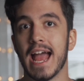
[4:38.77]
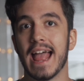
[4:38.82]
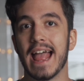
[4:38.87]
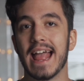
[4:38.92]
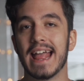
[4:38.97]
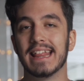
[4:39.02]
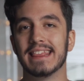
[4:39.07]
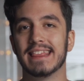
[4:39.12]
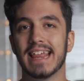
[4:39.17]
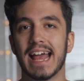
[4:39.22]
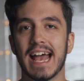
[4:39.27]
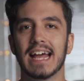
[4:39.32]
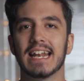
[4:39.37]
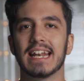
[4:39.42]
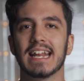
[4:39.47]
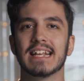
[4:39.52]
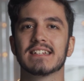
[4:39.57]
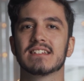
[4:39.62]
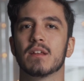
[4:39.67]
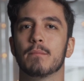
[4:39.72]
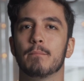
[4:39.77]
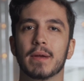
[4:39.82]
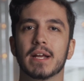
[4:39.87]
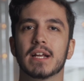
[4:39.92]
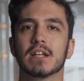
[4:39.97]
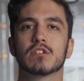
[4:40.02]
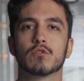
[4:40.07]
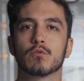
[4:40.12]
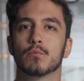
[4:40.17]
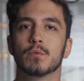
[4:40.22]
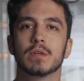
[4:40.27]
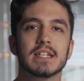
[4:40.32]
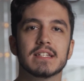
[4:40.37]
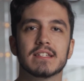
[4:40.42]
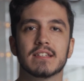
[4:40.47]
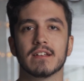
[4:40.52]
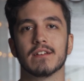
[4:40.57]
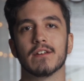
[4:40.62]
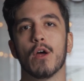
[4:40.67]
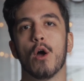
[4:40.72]
And that is the biggest
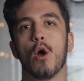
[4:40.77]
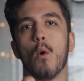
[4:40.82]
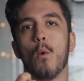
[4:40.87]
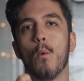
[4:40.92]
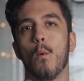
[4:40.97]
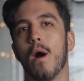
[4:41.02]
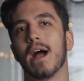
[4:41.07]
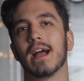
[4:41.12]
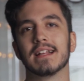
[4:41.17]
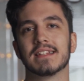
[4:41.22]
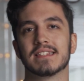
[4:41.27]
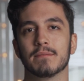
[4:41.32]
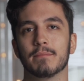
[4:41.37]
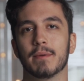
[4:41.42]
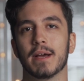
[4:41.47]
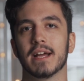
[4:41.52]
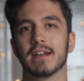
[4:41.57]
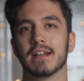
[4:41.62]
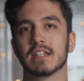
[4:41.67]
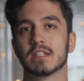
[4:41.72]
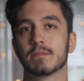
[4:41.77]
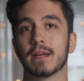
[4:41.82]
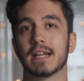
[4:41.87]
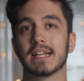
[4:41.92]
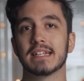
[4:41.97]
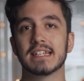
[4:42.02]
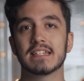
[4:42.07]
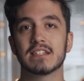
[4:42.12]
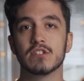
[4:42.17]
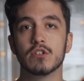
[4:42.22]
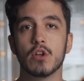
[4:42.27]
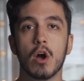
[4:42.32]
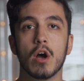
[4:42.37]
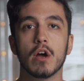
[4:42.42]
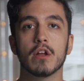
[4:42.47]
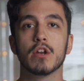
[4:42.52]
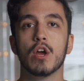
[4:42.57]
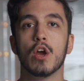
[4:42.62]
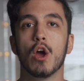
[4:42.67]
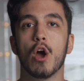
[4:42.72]
reason why it's a bet, is because it's
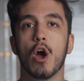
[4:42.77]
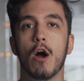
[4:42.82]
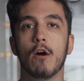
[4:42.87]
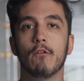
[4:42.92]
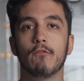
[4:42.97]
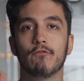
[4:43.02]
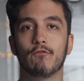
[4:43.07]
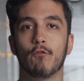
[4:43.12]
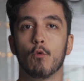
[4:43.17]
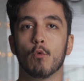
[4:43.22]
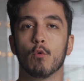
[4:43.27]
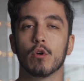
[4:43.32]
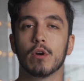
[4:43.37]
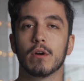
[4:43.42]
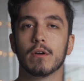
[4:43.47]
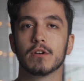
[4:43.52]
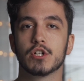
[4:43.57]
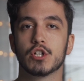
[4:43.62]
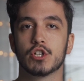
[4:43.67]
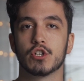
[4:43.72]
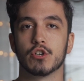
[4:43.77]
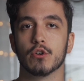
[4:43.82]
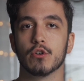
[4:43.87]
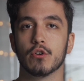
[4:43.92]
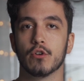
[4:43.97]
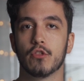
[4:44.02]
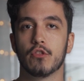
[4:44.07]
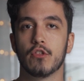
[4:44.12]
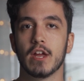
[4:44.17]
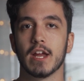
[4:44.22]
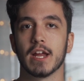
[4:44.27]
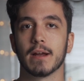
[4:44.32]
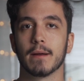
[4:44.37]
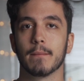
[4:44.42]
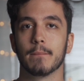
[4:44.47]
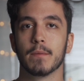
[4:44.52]
not a for sure thing.